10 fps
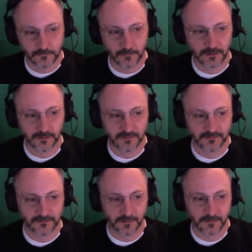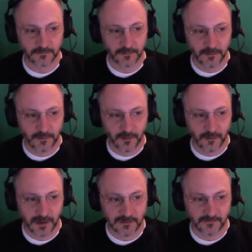regulations on
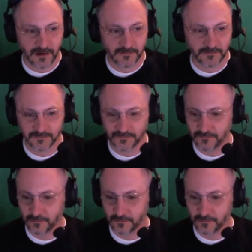manufacturers?